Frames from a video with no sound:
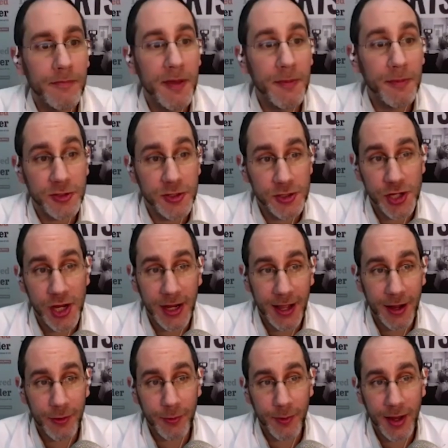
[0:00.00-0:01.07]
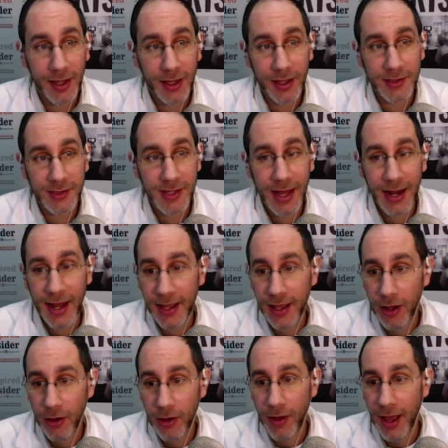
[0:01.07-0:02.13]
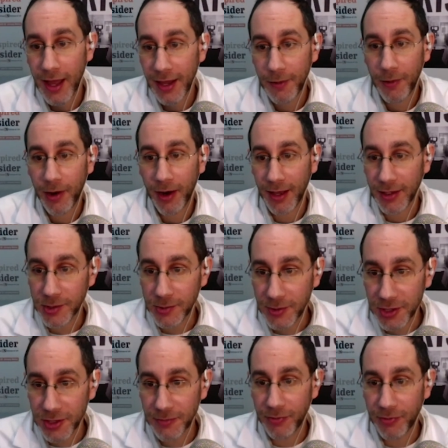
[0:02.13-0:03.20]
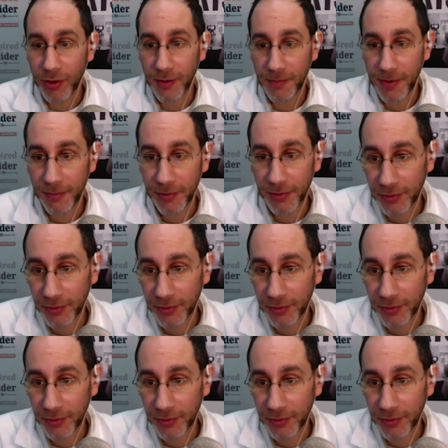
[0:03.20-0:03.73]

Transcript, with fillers: people should check out rankings.io. Anywhere else we should point people